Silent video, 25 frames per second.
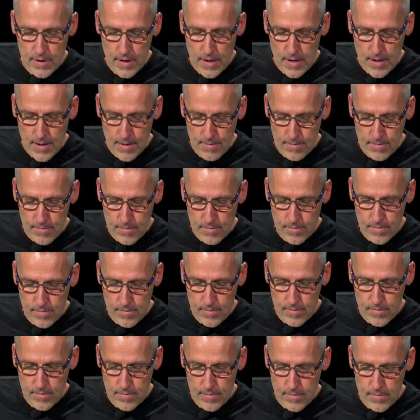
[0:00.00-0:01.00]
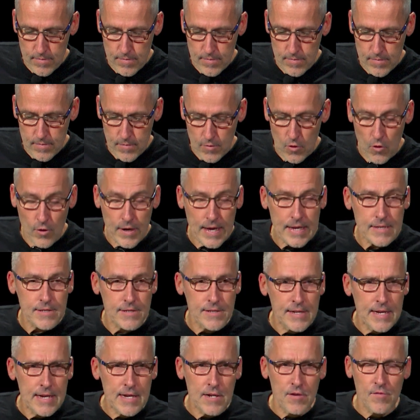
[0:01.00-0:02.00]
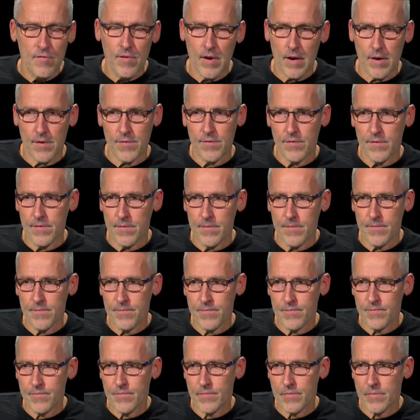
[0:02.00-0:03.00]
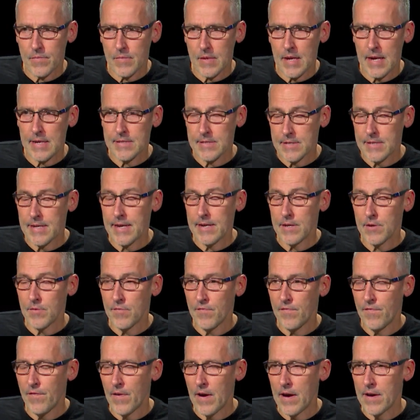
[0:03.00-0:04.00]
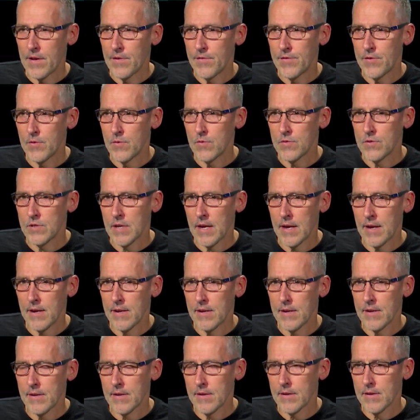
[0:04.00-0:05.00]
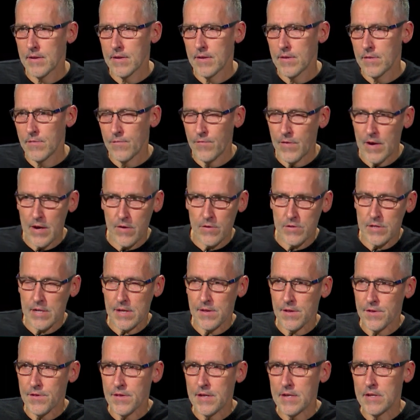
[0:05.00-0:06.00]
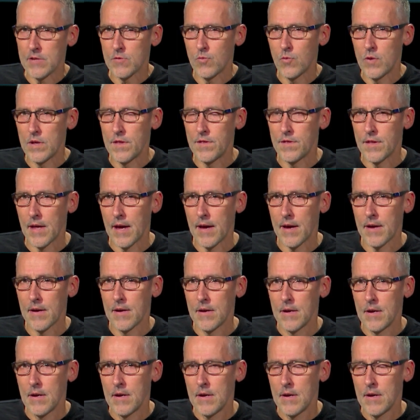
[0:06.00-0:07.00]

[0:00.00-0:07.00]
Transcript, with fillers: um, God has need of us as kingdom faith. She was saying various other things with that.